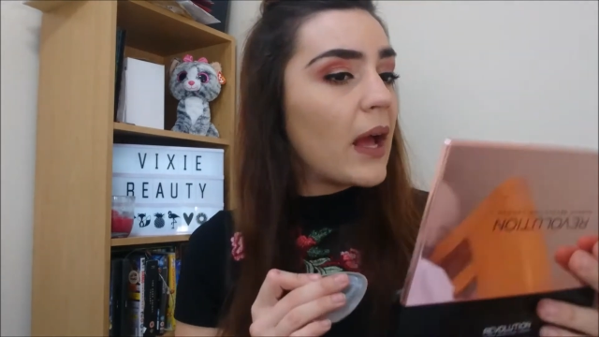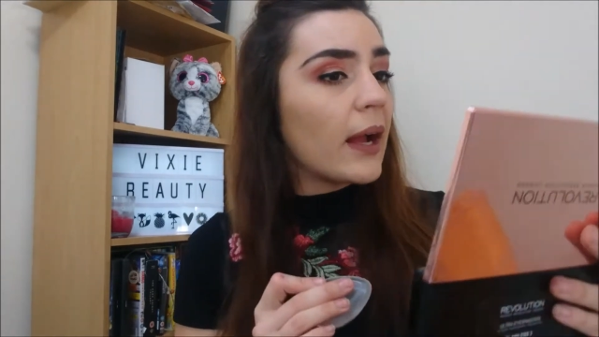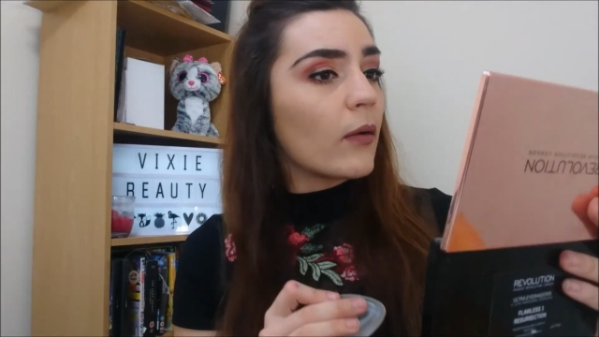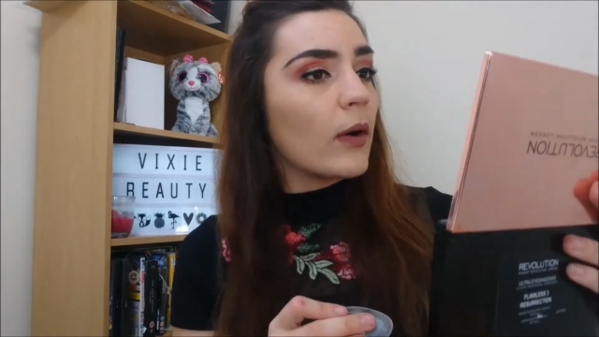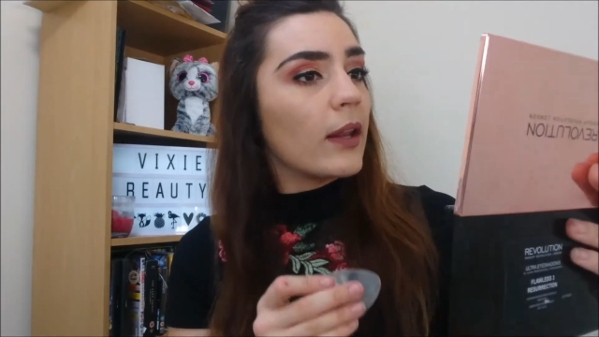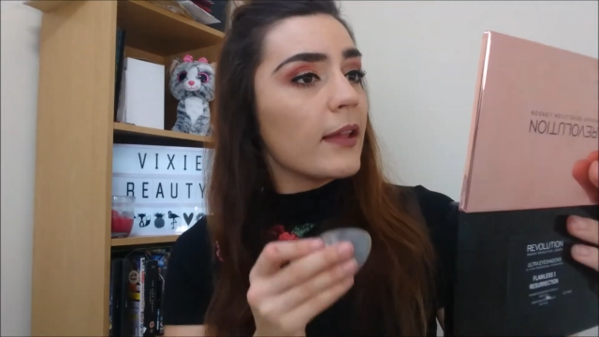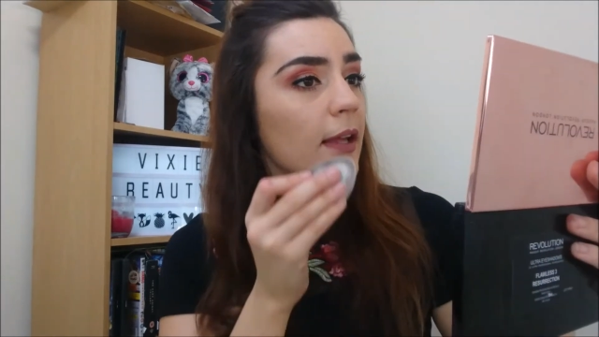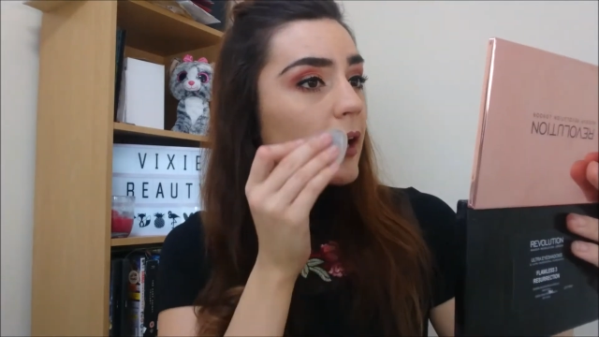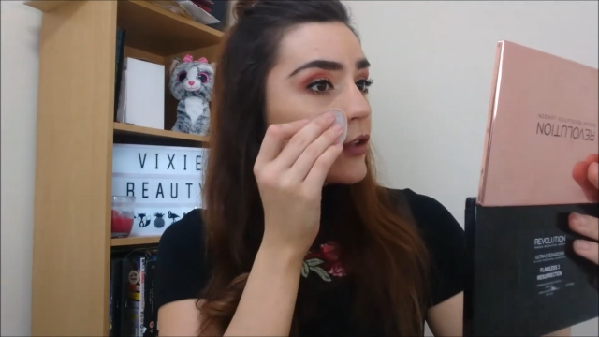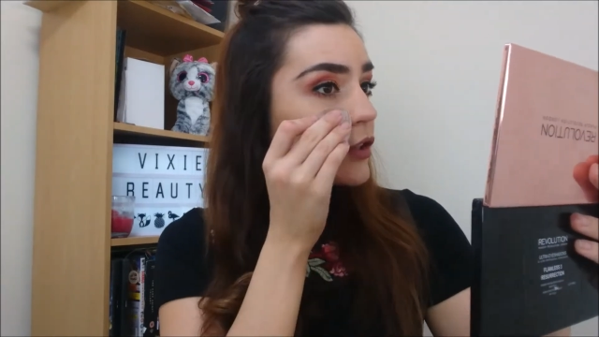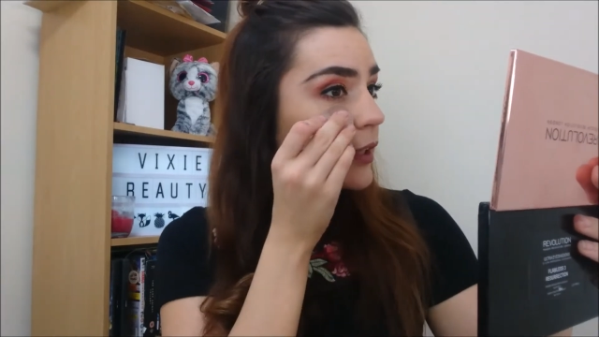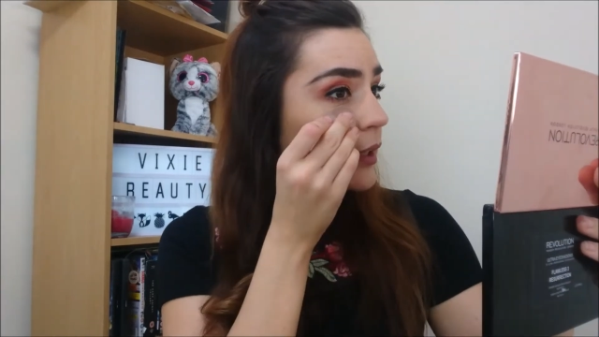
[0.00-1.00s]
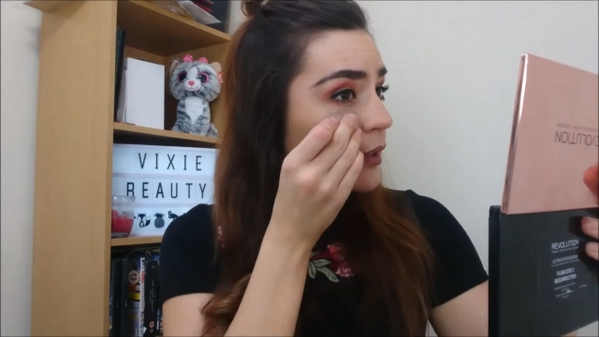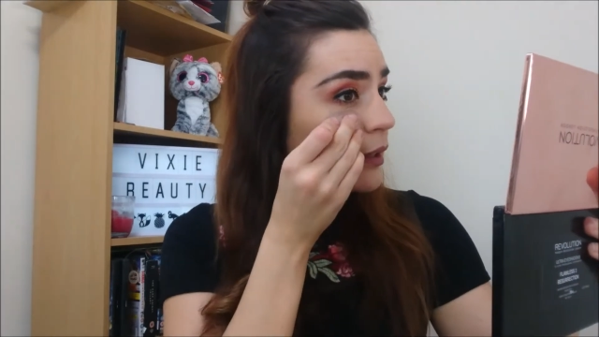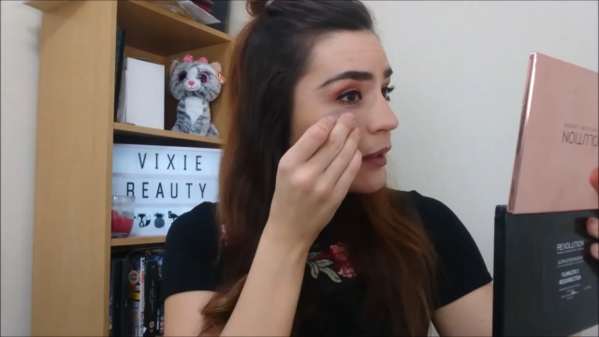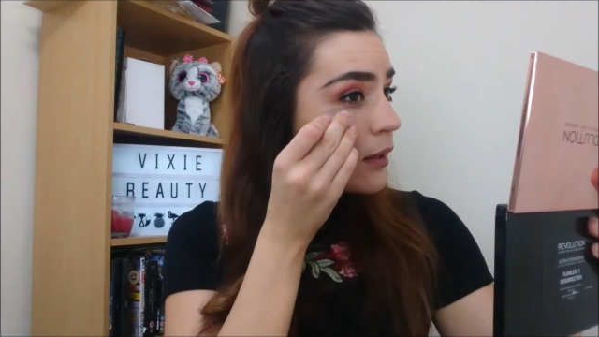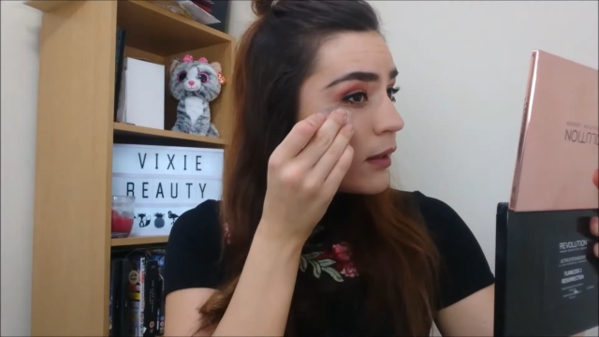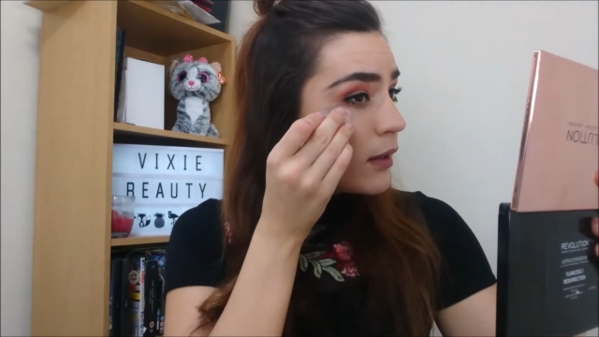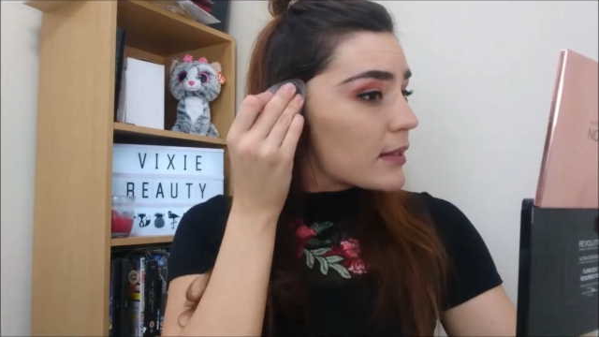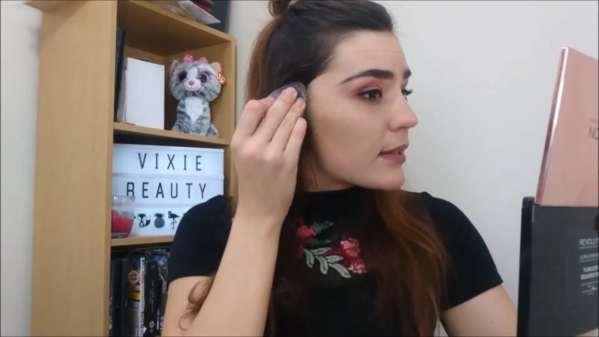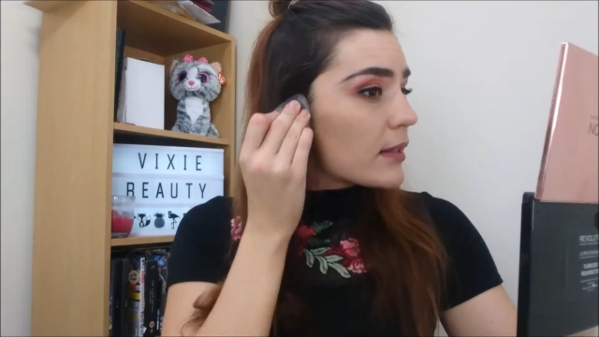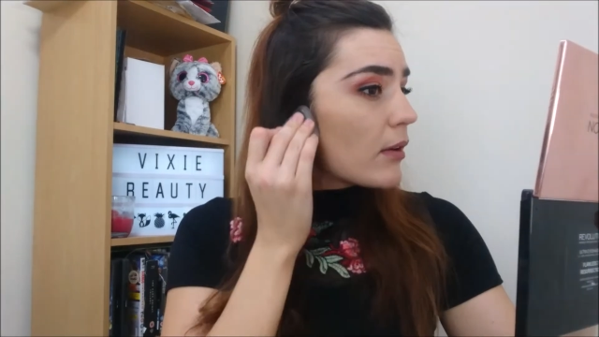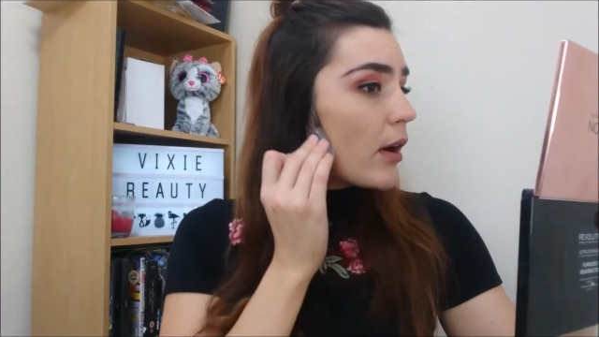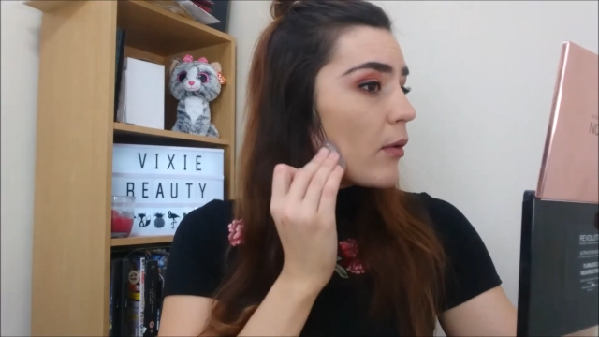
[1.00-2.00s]
I quite like that actually.
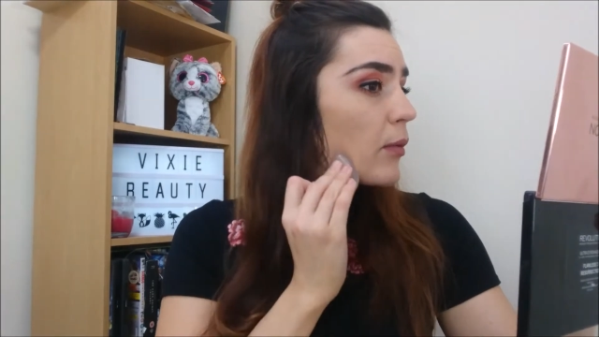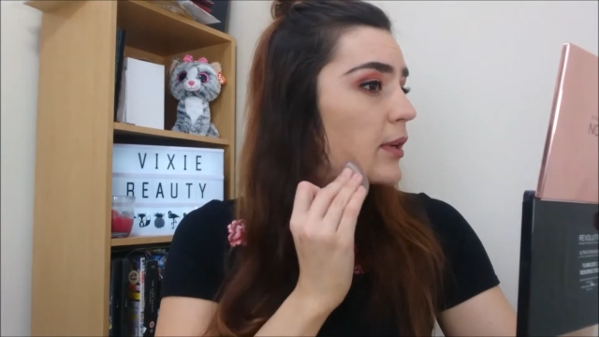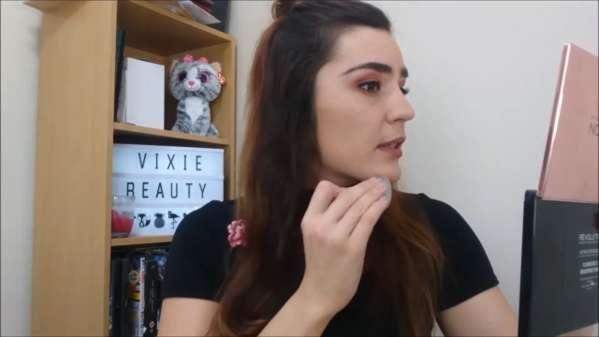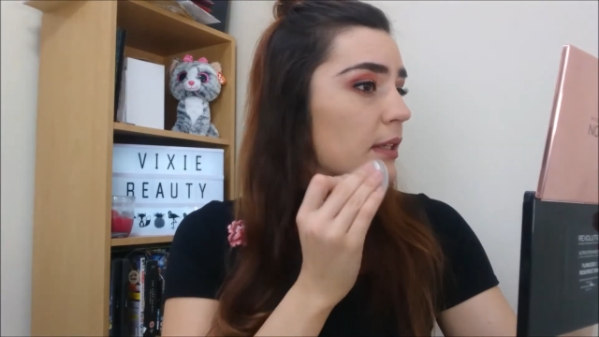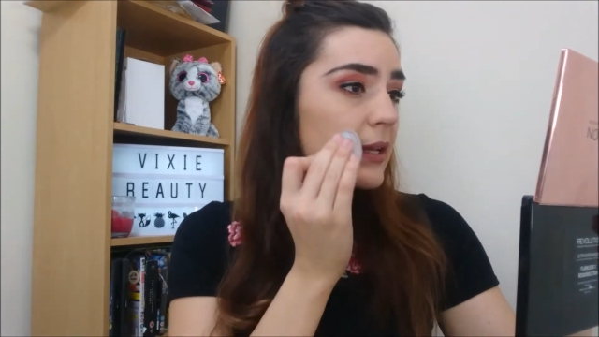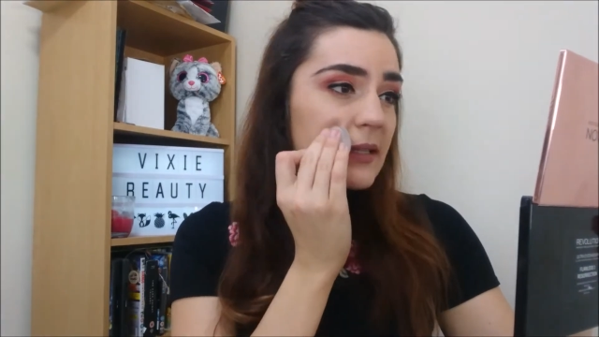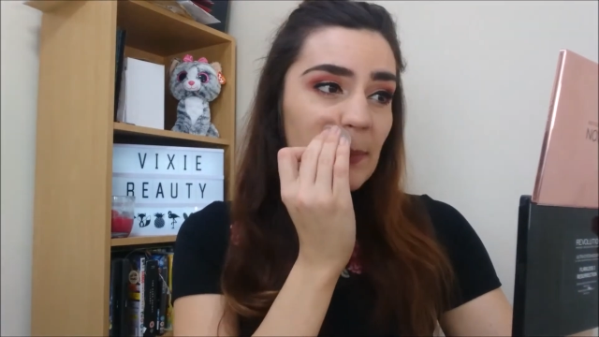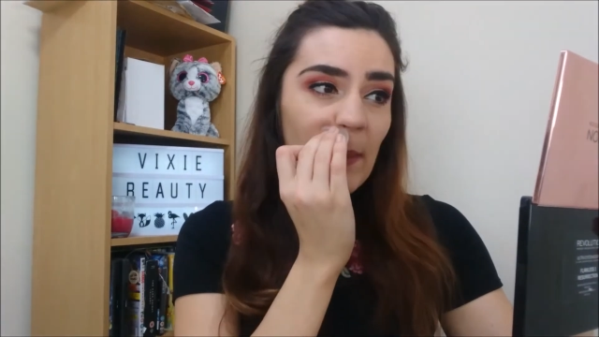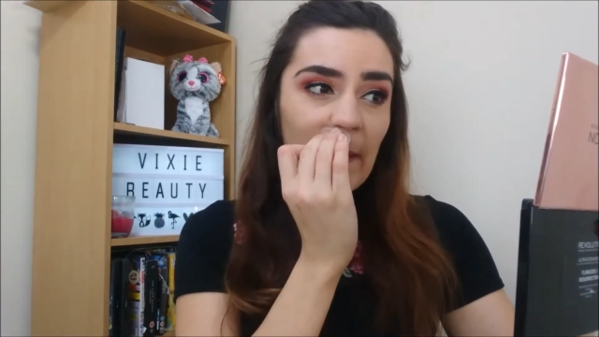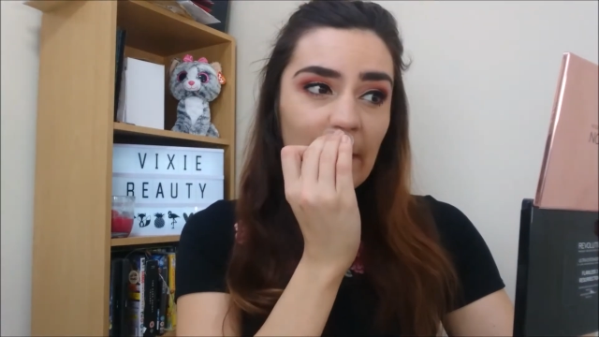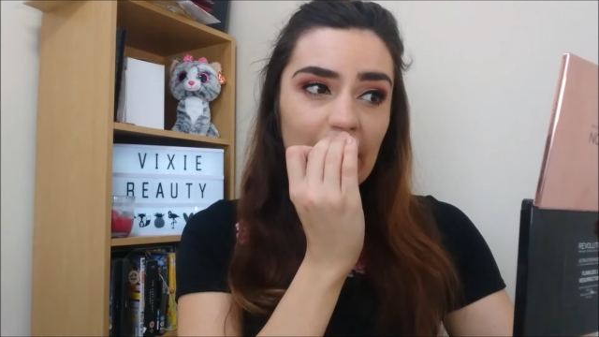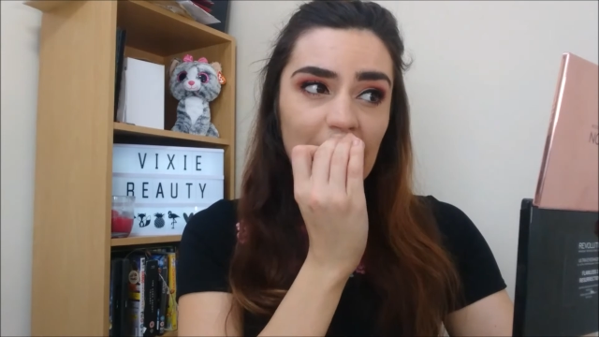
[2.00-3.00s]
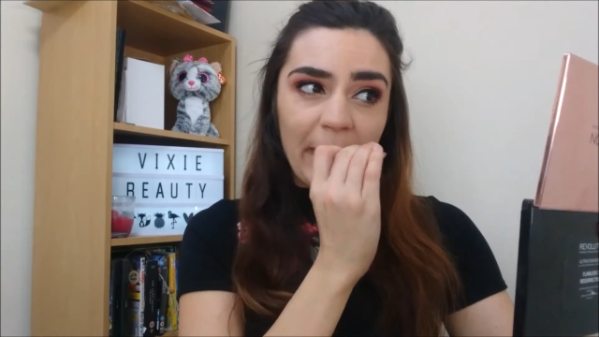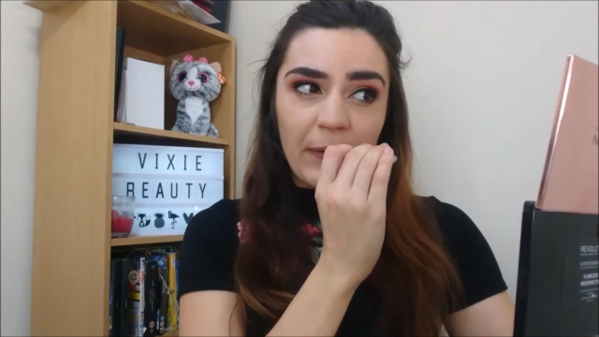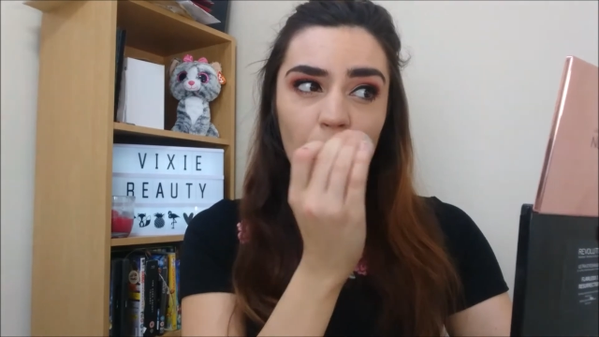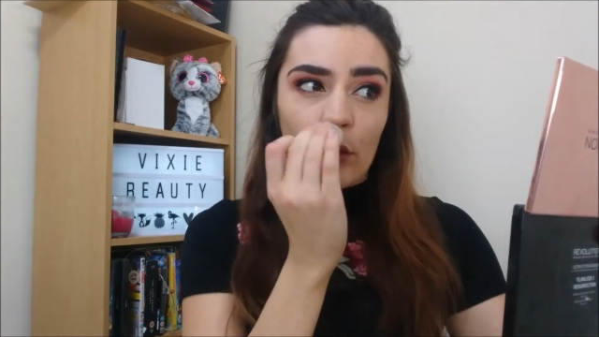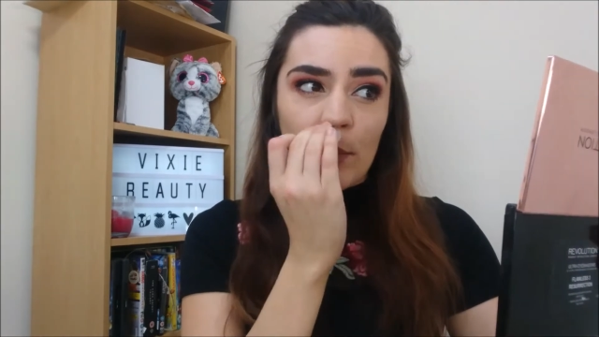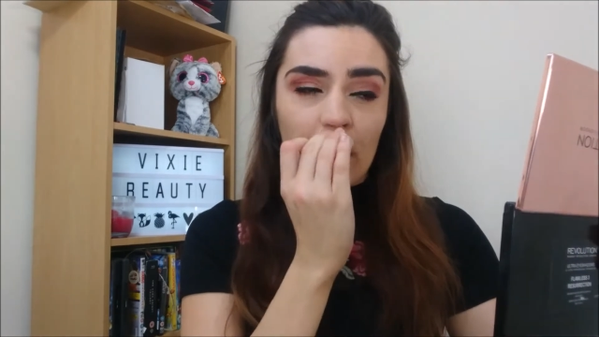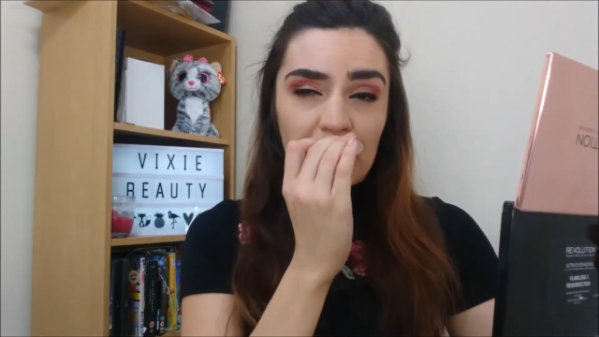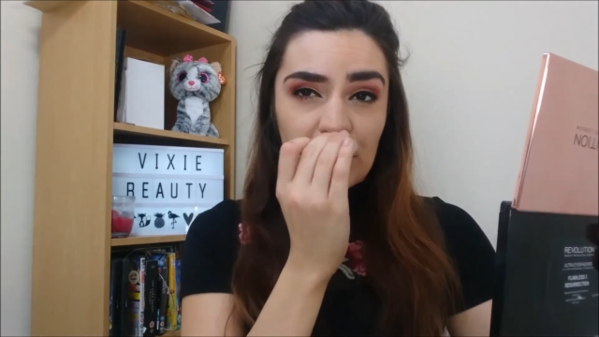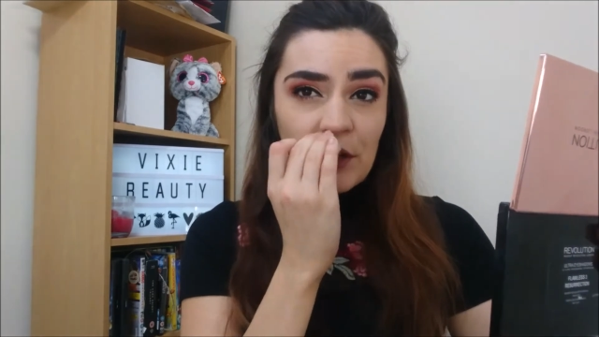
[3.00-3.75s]
So I wasn't expecting too much,